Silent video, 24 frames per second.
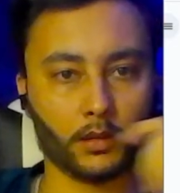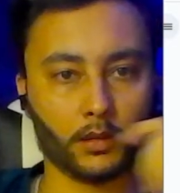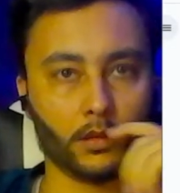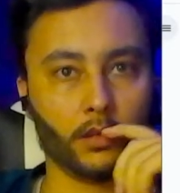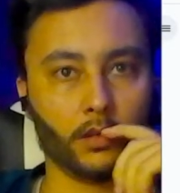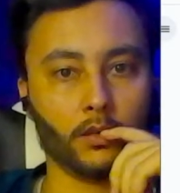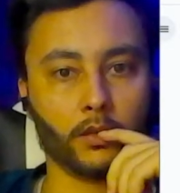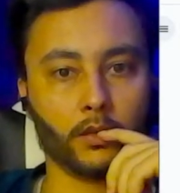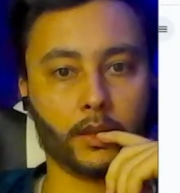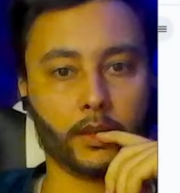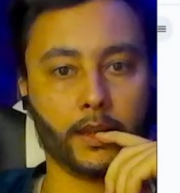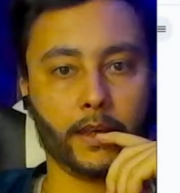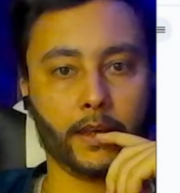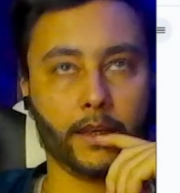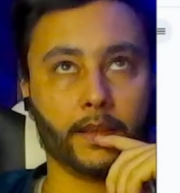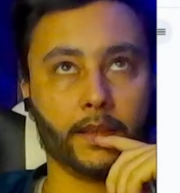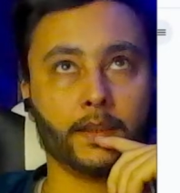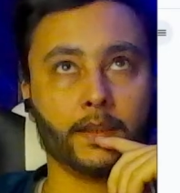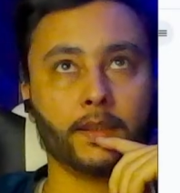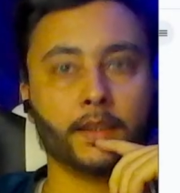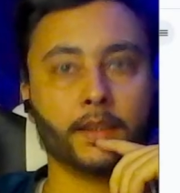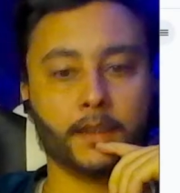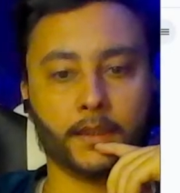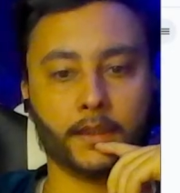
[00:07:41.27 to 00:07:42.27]
Okay,
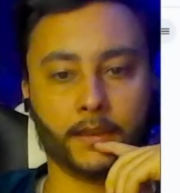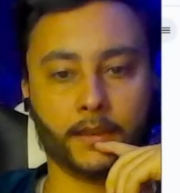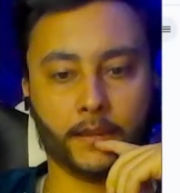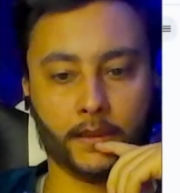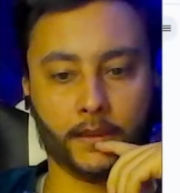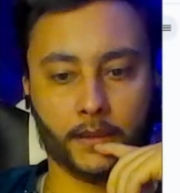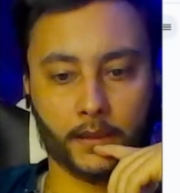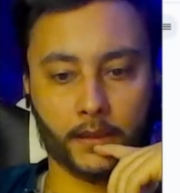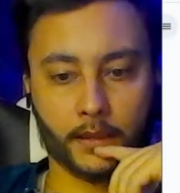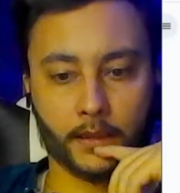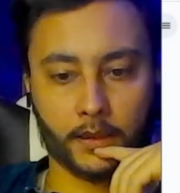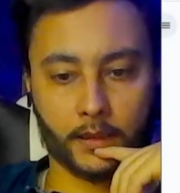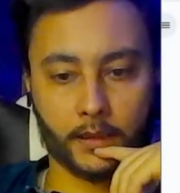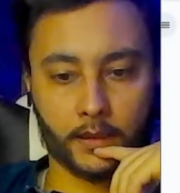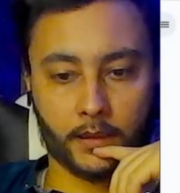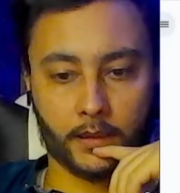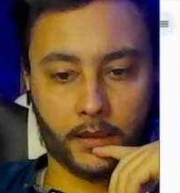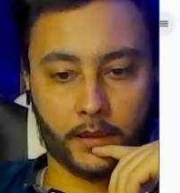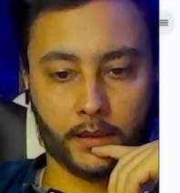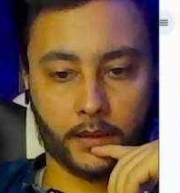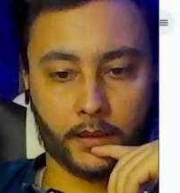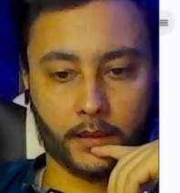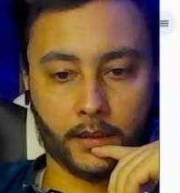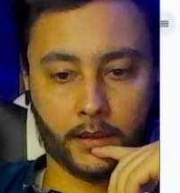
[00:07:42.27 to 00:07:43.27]

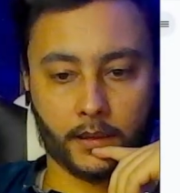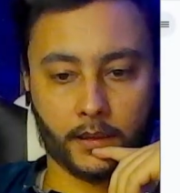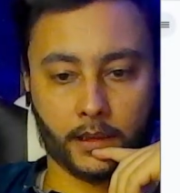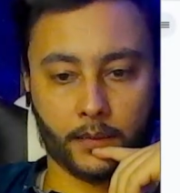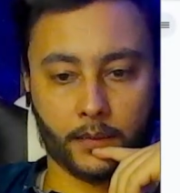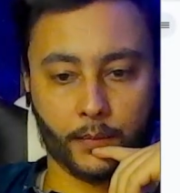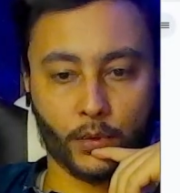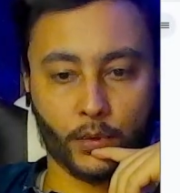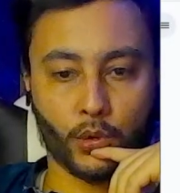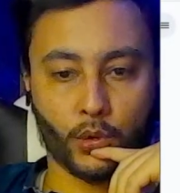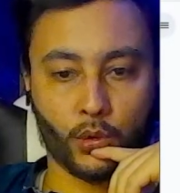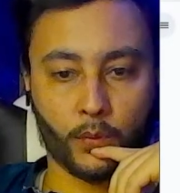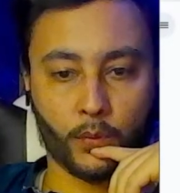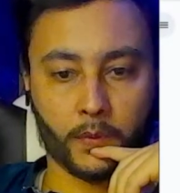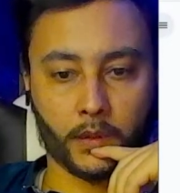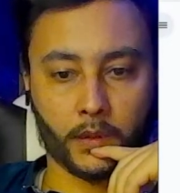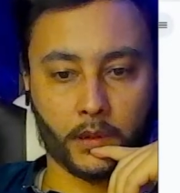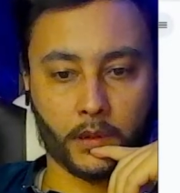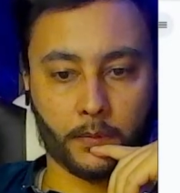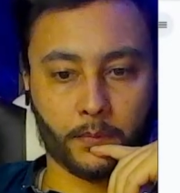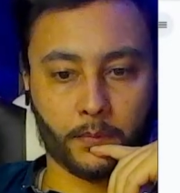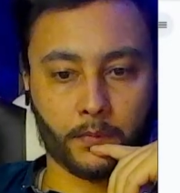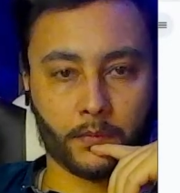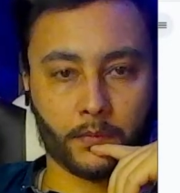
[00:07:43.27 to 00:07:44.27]
let me open
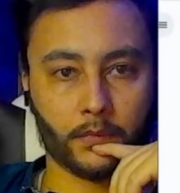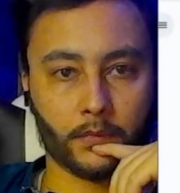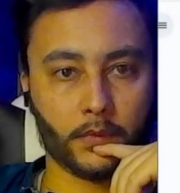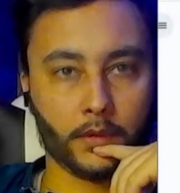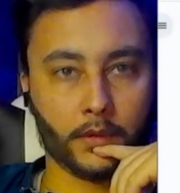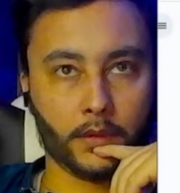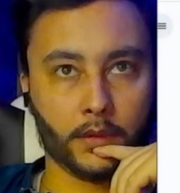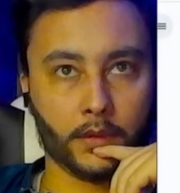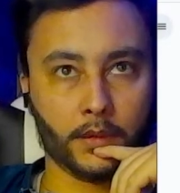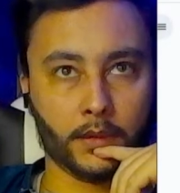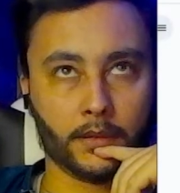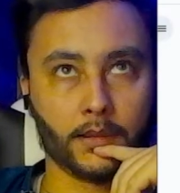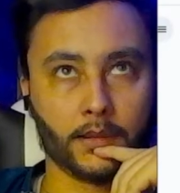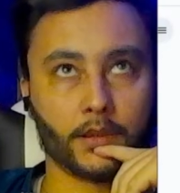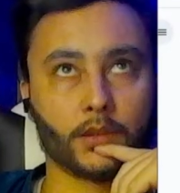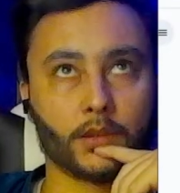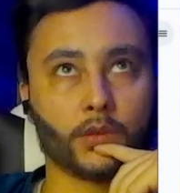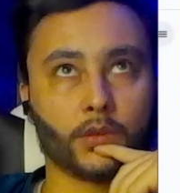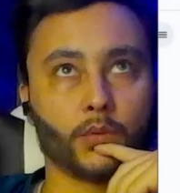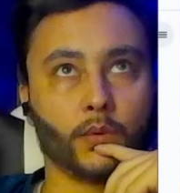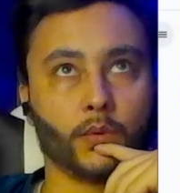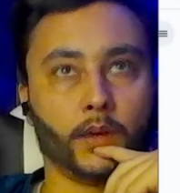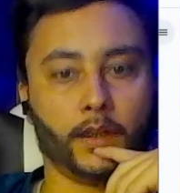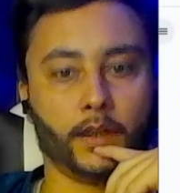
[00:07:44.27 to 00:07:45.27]
up this
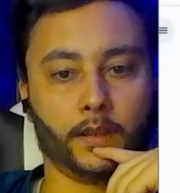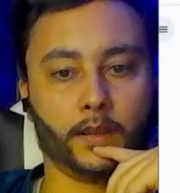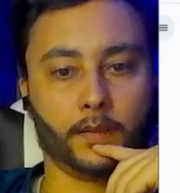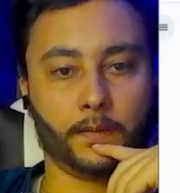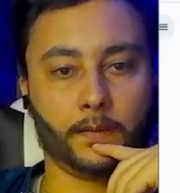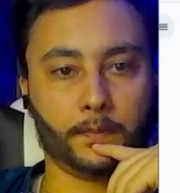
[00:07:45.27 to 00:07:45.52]
screen.